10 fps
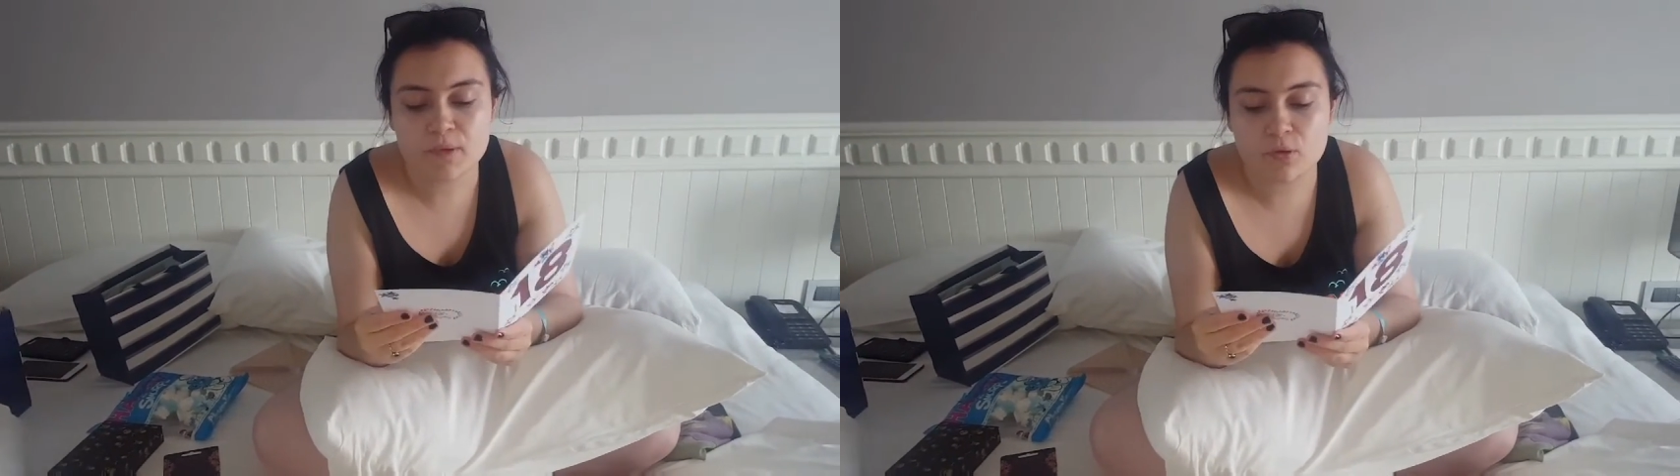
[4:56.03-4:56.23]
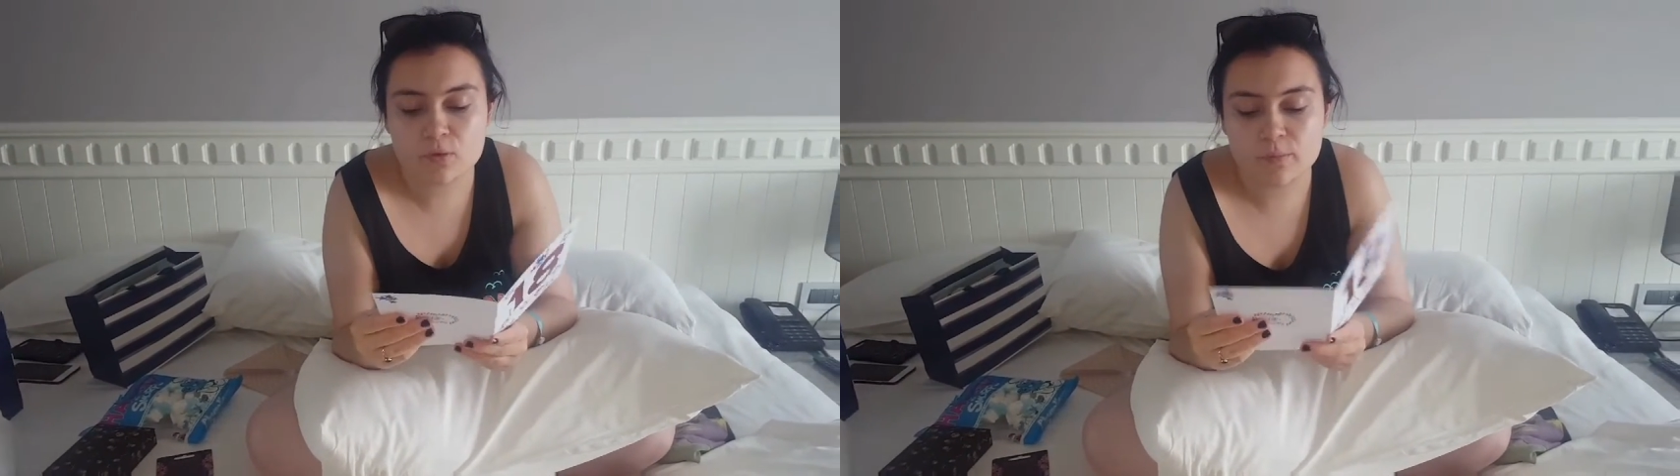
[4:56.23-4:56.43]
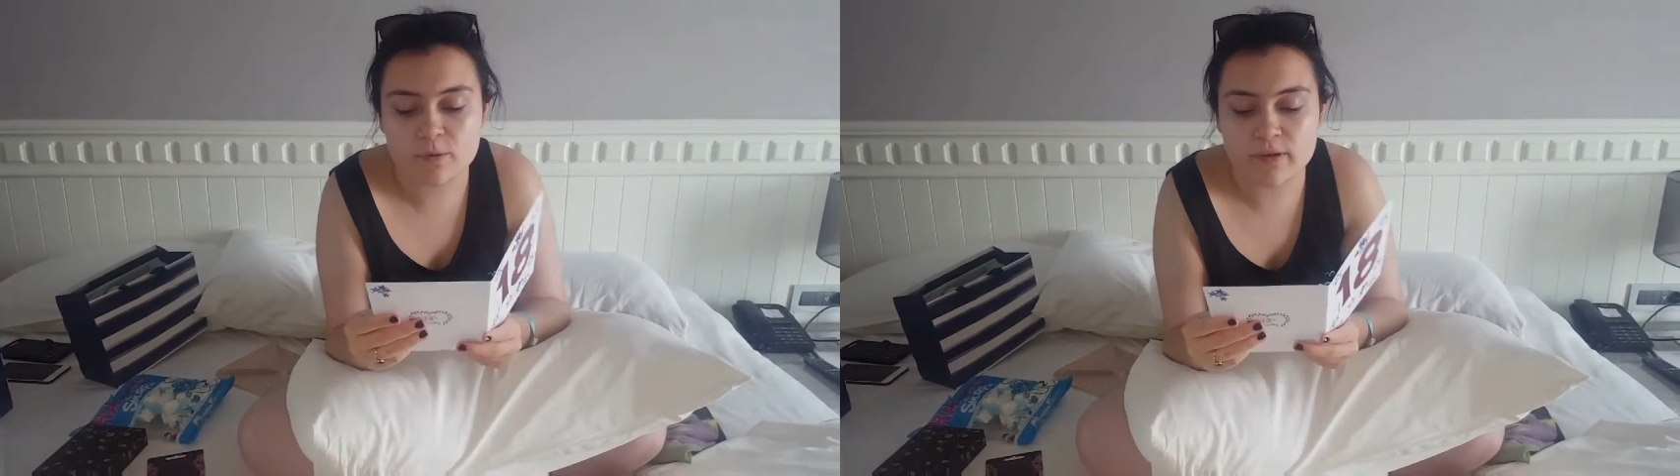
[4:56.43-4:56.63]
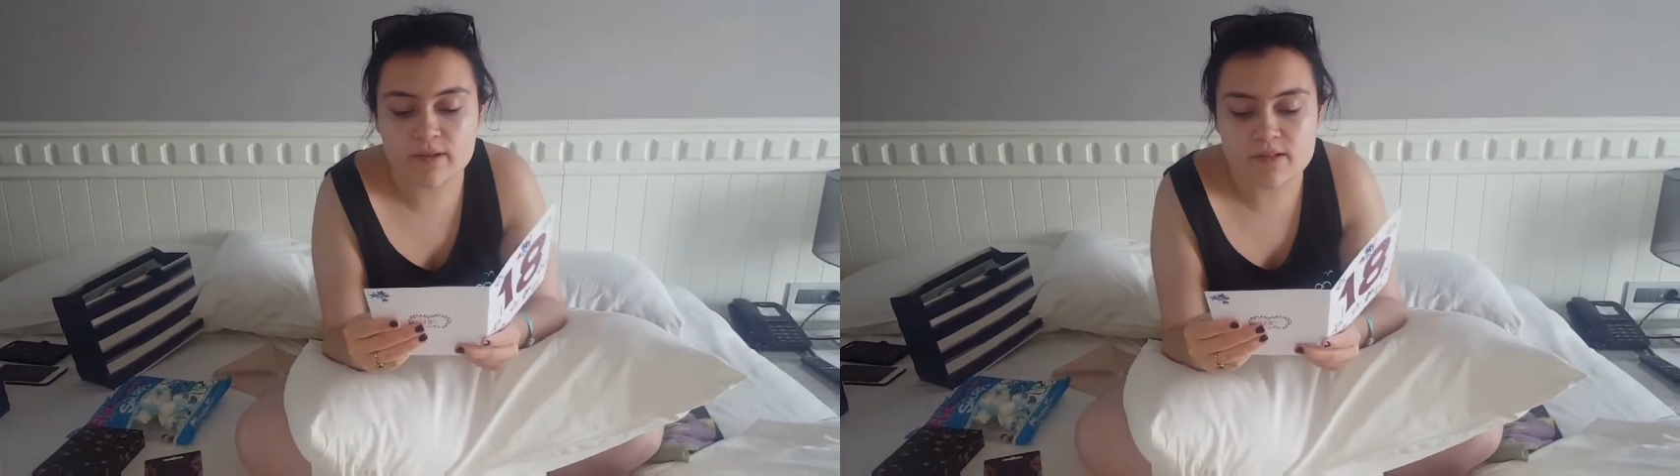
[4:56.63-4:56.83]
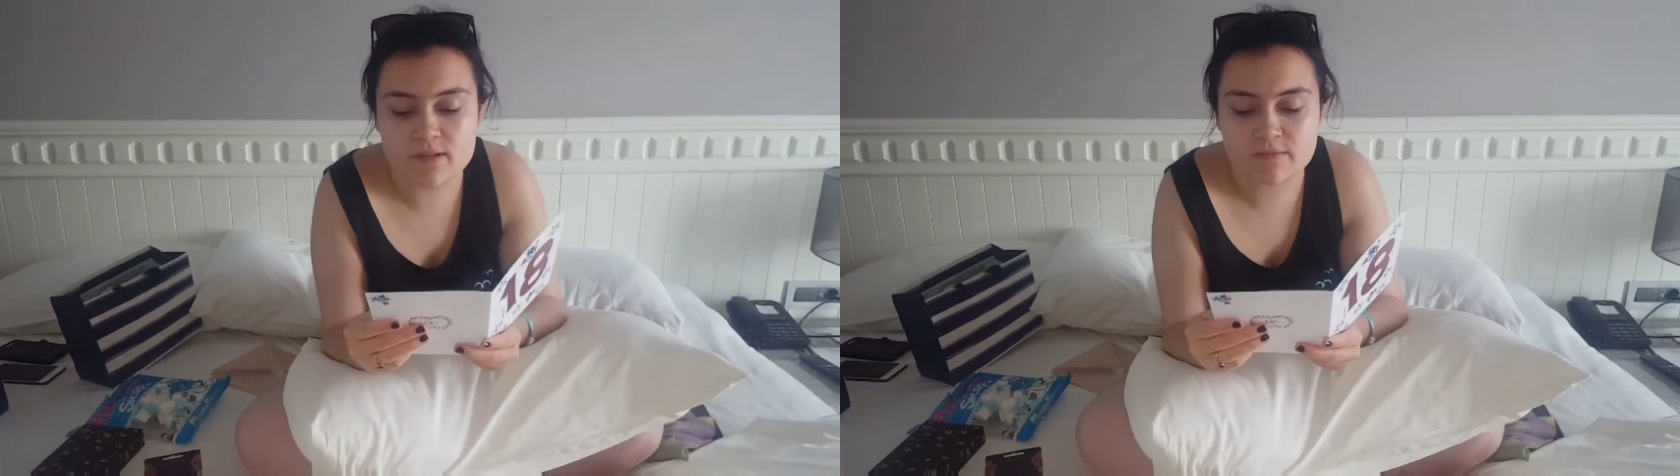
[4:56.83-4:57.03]
"Hope your
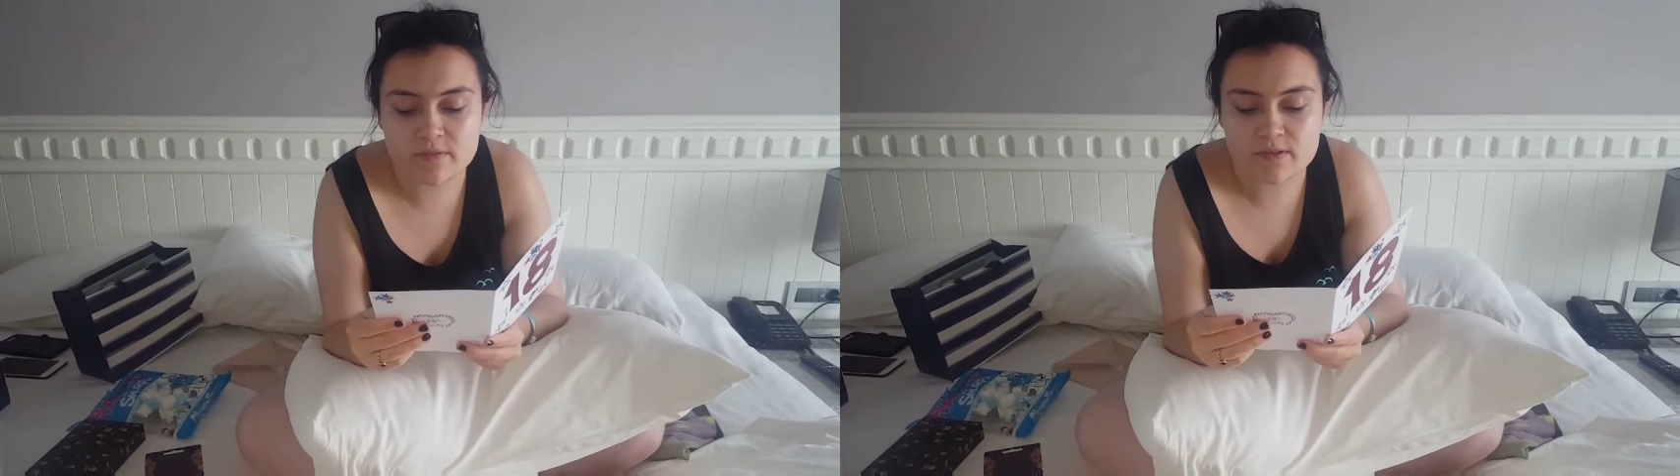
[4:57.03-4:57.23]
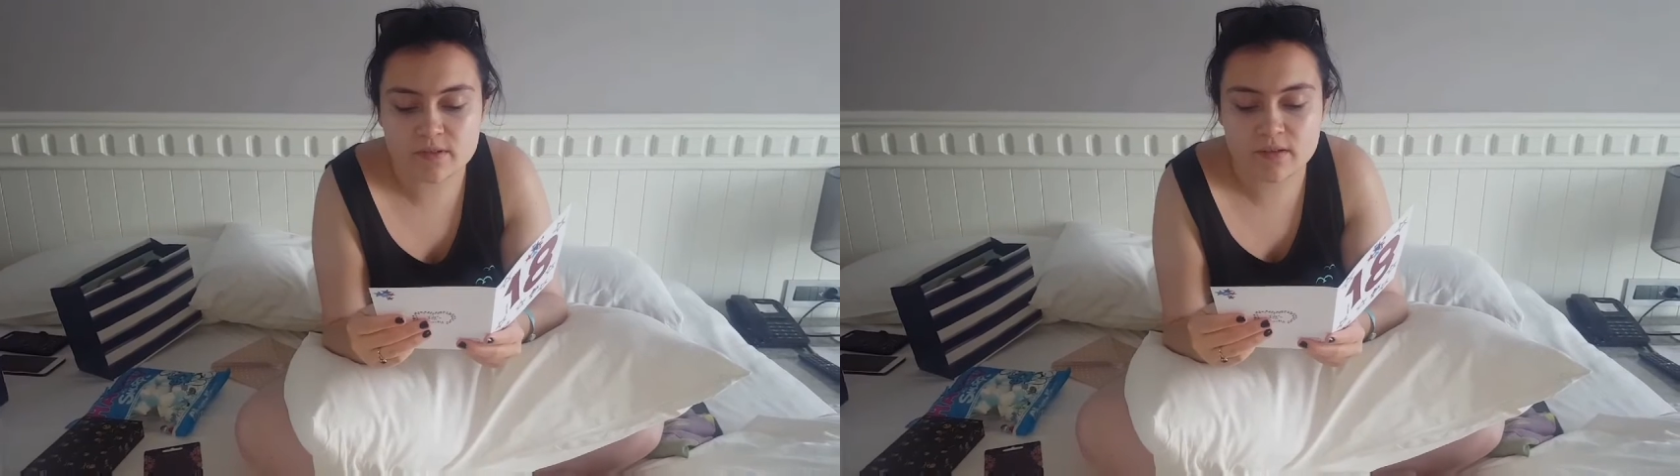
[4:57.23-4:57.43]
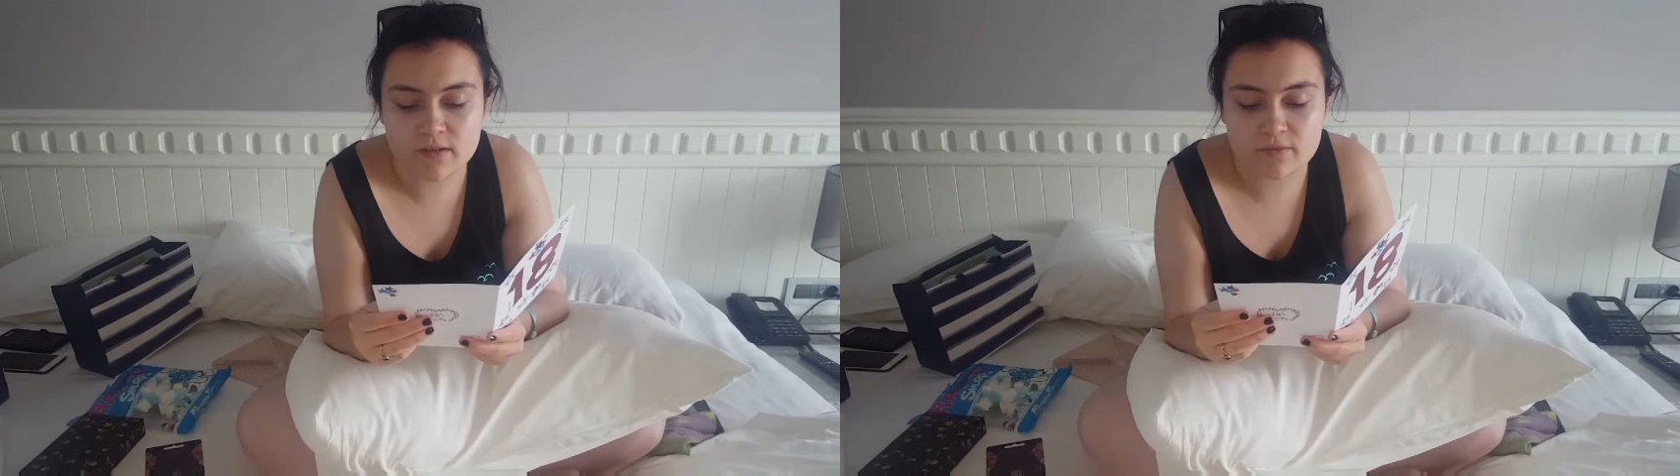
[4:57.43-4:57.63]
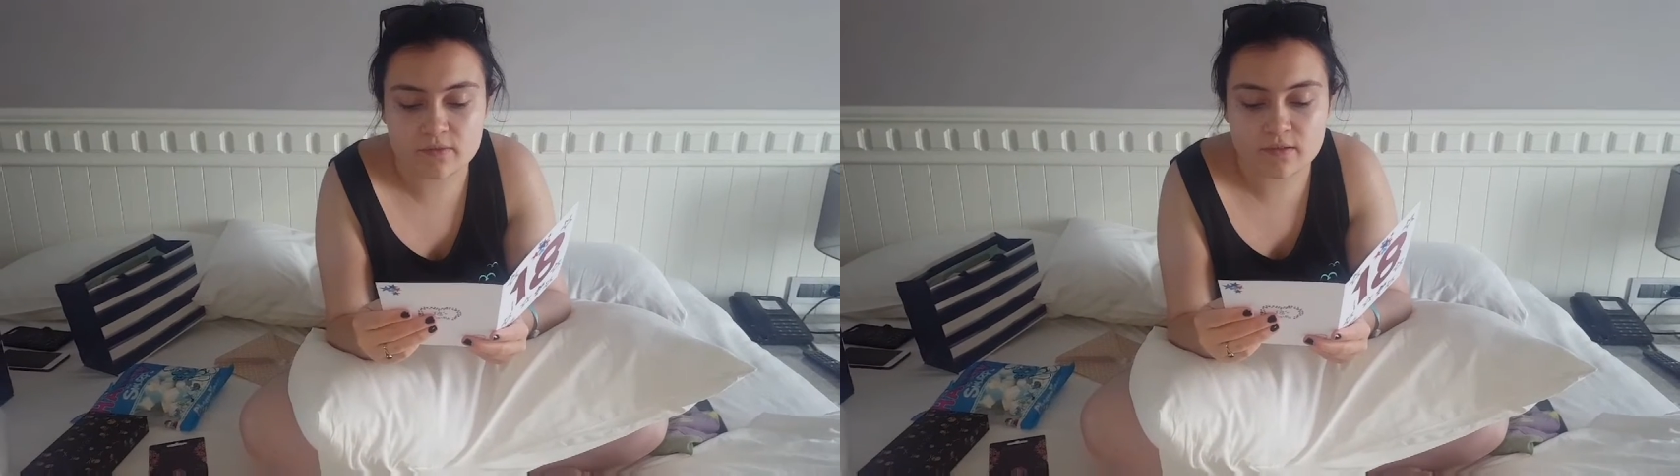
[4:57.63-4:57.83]
18th is the kind of